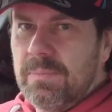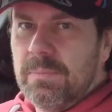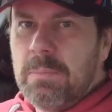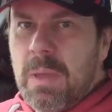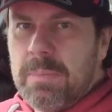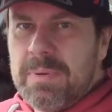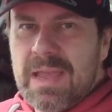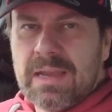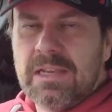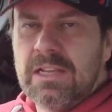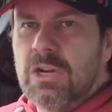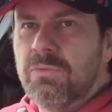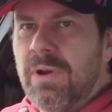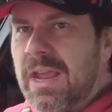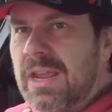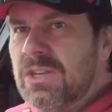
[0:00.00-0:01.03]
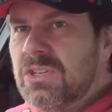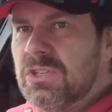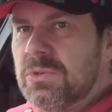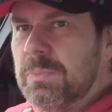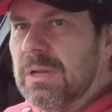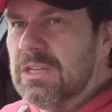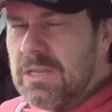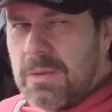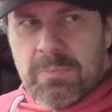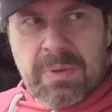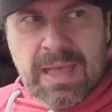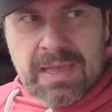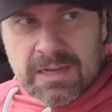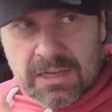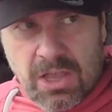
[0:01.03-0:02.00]
Maybe I can arrange, because I'm
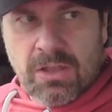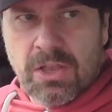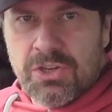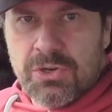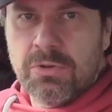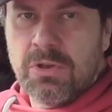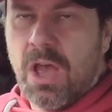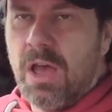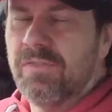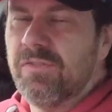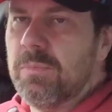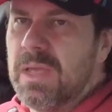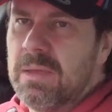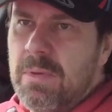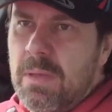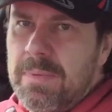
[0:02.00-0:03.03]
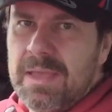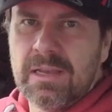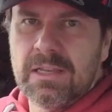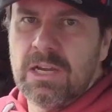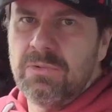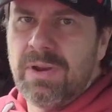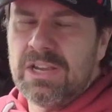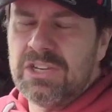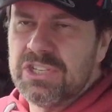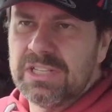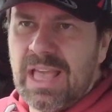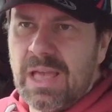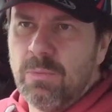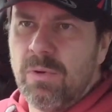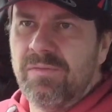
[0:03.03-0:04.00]
buying a new car from here, maybe I can arrange to
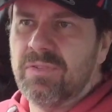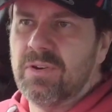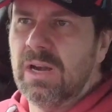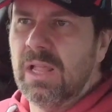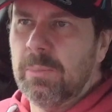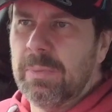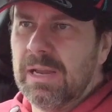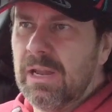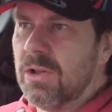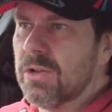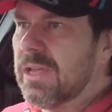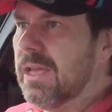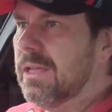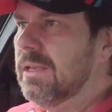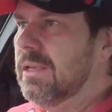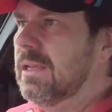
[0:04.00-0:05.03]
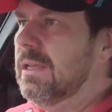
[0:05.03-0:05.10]
get one for a little bit longer.